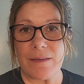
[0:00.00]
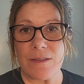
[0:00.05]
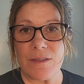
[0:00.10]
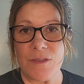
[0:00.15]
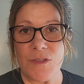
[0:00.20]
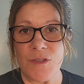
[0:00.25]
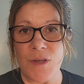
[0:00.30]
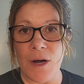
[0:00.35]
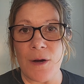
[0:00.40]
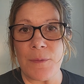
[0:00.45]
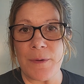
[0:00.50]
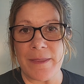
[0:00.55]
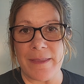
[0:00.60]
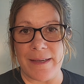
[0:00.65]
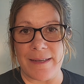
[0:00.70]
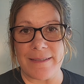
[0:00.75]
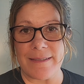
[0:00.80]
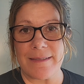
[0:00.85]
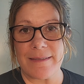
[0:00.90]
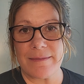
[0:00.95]
start with
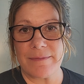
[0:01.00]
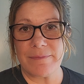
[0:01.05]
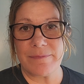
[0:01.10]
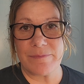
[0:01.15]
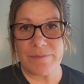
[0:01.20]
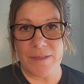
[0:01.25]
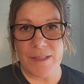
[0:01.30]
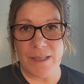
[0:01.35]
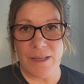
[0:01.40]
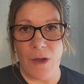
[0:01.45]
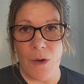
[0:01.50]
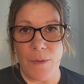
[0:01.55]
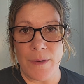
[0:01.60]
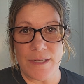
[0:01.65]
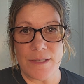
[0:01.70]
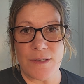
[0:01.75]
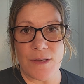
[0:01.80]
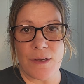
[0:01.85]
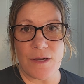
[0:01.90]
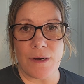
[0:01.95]
this. Go
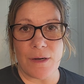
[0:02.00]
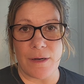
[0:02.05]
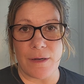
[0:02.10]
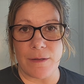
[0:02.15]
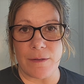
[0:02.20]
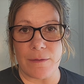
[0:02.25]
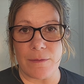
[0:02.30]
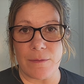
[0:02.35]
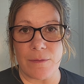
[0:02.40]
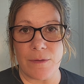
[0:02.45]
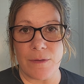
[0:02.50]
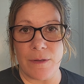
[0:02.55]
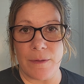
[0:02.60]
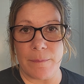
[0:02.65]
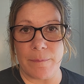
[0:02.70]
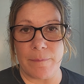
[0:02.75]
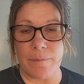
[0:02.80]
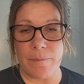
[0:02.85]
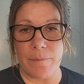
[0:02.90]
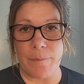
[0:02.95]
into your
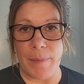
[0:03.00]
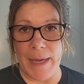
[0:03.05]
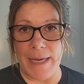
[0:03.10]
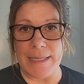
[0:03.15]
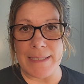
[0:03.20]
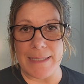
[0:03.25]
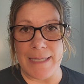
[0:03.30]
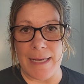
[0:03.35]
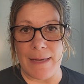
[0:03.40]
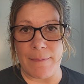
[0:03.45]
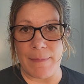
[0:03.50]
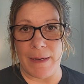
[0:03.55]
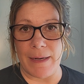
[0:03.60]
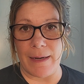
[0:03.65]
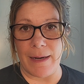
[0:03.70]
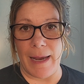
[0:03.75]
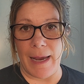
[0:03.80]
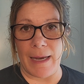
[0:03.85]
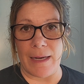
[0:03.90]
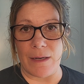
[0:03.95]
bank
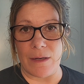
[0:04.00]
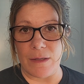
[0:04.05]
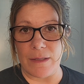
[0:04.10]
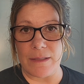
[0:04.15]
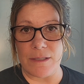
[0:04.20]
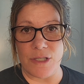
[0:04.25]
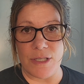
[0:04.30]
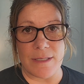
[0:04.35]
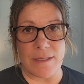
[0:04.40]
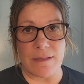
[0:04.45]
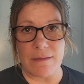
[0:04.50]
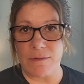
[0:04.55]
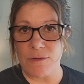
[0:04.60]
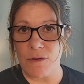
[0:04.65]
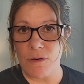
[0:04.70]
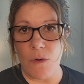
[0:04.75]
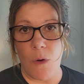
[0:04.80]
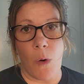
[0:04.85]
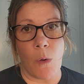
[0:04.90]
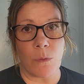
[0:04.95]
statement and just
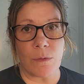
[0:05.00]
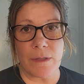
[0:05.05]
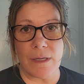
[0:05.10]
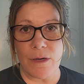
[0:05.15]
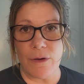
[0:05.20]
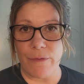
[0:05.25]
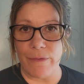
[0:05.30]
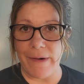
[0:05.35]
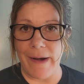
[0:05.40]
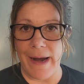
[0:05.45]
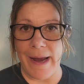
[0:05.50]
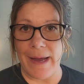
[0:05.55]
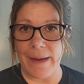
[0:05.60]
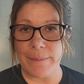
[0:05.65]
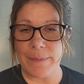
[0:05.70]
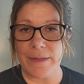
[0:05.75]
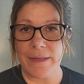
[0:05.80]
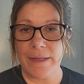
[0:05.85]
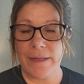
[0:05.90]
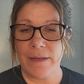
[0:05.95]
only
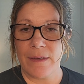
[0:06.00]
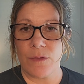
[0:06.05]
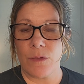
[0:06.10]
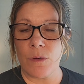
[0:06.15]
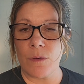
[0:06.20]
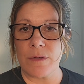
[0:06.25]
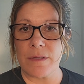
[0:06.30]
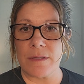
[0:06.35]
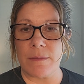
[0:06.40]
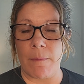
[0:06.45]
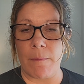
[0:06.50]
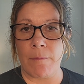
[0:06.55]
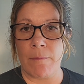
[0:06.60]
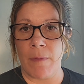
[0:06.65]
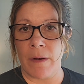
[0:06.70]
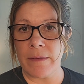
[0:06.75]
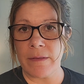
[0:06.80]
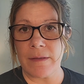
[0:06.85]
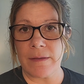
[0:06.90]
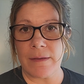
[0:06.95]
grab those
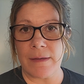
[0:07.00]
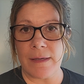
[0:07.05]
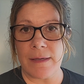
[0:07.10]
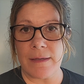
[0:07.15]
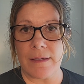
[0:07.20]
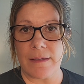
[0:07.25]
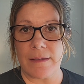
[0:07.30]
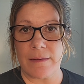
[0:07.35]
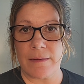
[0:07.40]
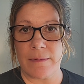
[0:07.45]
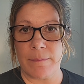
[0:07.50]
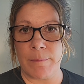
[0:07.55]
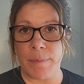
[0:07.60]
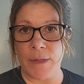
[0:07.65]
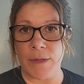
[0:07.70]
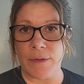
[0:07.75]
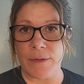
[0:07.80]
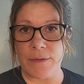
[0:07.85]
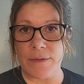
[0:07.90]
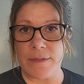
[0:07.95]
monthly
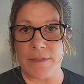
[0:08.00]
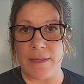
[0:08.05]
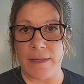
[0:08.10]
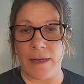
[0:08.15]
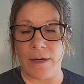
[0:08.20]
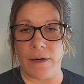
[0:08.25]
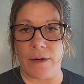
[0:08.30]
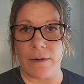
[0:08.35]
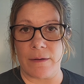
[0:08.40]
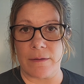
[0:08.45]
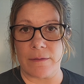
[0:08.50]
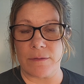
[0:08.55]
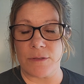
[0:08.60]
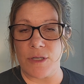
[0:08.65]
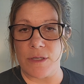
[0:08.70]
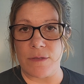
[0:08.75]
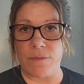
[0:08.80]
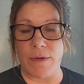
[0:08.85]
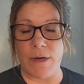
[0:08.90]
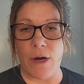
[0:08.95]
bills that are
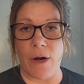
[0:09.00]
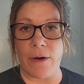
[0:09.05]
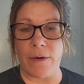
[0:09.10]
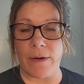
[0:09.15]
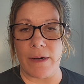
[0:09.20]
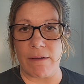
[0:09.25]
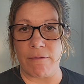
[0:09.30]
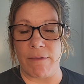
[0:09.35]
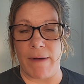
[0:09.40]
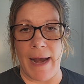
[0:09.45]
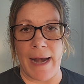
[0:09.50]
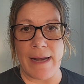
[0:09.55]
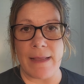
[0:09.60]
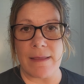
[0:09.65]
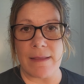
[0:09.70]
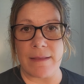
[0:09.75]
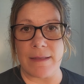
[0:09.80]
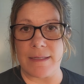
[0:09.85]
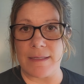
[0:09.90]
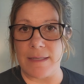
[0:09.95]
just recurring for
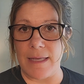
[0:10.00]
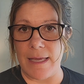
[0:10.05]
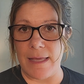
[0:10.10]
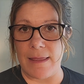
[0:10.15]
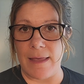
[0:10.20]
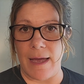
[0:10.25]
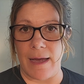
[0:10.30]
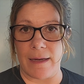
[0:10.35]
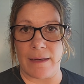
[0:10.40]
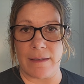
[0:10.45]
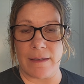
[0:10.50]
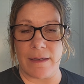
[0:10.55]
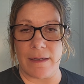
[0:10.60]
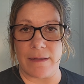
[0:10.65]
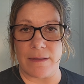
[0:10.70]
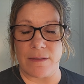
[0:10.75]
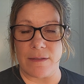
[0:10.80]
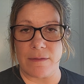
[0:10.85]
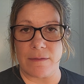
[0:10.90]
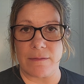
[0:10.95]
anything that's like
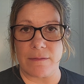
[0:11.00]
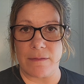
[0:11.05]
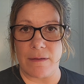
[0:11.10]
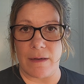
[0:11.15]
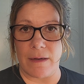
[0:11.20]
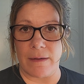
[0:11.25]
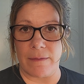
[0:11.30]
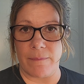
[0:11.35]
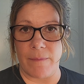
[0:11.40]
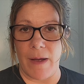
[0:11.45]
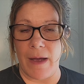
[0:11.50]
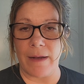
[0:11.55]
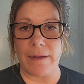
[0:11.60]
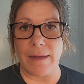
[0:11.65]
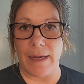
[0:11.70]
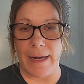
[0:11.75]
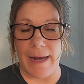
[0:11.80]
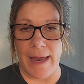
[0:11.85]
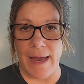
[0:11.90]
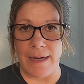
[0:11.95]
that, an
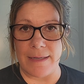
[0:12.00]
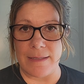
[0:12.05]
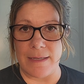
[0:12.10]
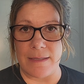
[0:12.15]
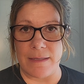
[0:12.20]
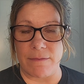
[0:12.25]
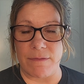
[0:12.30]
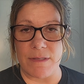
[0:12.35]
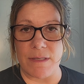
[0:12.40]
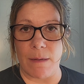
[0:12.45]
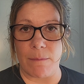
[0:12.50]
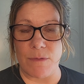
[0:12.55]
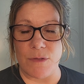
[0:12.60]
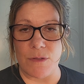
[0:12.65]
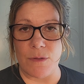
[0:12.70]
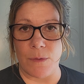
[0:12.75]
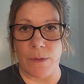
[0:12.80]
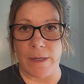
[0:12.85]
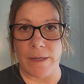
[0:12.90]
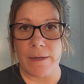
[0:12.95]
online access of some
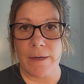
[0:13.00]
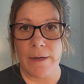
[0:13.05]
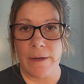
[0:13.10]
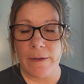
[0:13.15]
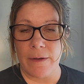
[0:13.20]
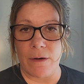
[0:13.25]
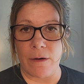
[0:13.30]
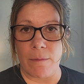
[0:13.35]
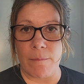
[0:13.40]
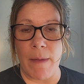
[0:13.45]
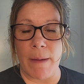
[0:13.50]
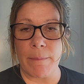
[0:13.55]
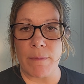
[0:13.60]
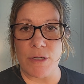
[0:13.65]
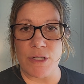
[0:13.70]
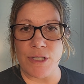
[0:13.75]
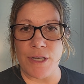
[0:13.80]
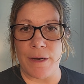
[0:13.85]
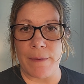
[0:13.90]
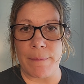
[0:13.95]
sort, or a
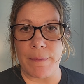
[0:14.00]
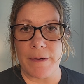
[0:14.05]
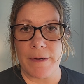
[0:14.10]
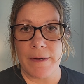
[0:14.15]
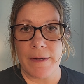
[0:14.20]
membership,